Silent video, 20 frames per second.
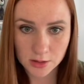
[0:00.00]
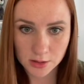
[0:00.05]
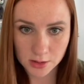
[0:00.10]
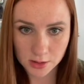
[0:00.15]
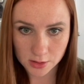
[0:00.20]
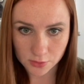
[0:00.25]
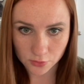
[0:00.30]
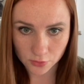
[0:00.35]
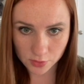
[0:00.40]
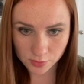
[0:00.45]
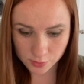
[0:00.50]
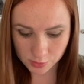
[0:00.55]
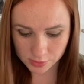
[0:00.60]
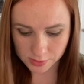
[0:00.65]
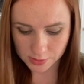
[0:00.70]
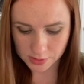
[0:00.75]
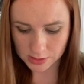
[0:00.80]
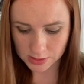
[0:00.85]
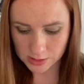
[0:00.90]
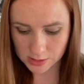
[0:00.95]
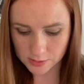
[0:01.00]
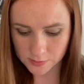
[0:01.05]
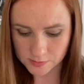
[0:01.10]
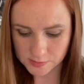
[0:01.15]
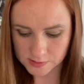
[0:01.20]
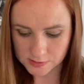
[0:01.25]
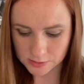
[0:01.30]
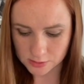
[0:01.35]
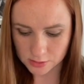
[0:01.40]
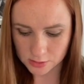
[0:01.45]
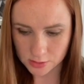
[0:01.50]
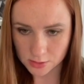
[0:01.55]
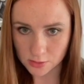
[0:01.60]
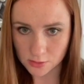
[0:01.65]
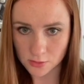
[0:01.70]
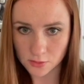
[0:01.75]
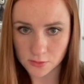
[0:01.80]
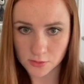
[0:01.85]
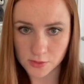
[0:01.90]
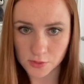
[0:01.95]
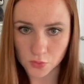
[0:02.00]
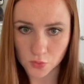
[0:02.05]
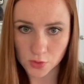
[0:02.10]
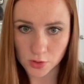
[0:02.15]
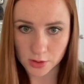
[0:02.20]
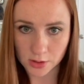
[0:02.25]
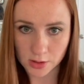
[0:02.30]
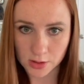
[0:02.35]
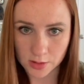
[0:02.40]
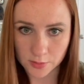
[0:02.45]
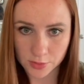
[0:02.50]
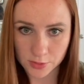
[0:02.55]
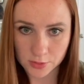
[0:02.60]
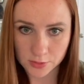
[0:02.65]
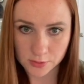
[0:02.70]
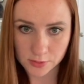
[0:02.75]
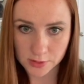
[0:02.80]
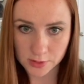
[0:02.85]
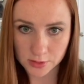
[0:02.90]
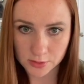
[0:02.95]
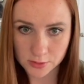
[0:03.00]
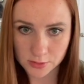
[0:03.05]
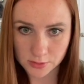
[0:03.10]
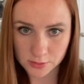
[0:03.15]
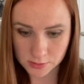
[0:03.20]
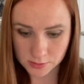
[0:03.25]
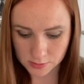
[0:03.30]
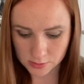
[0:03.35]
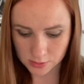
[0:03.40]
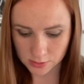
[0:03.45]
yeah, normally names are only one capital letter.